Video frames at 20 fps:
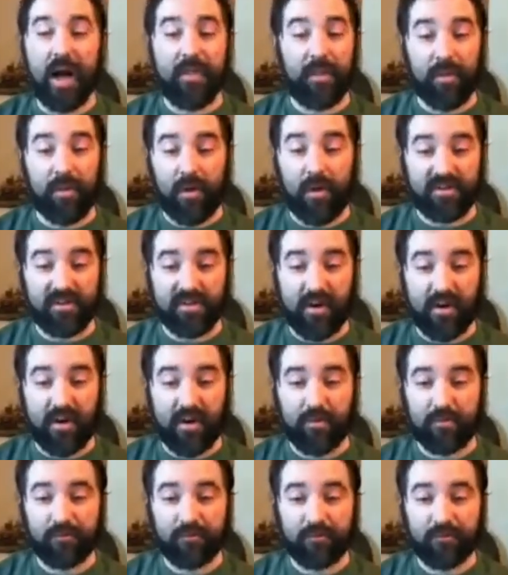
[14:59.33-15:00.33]
They've got a
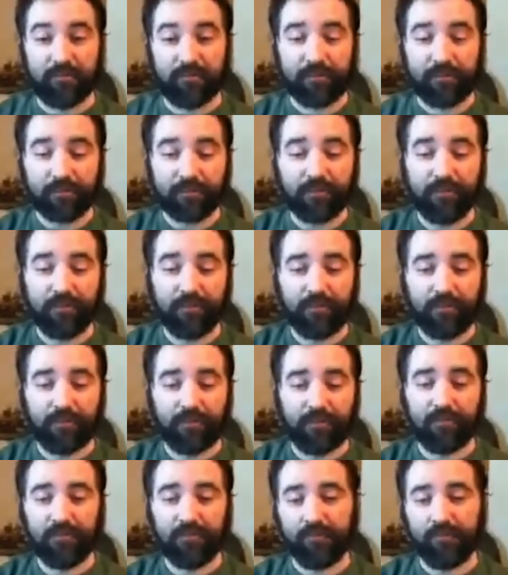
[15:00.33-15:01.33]
nice layout too,
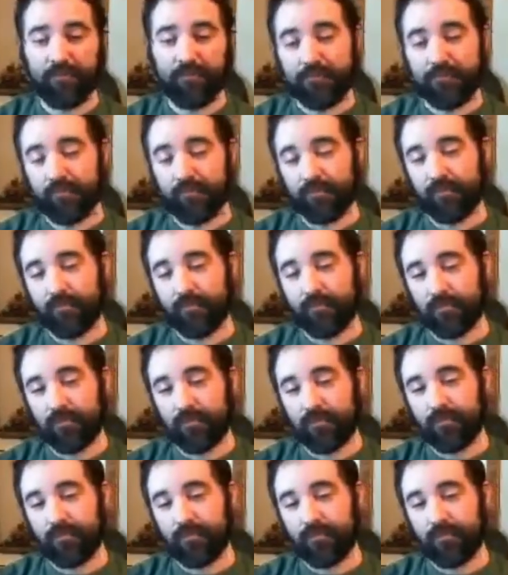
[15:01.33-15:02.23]
and the owner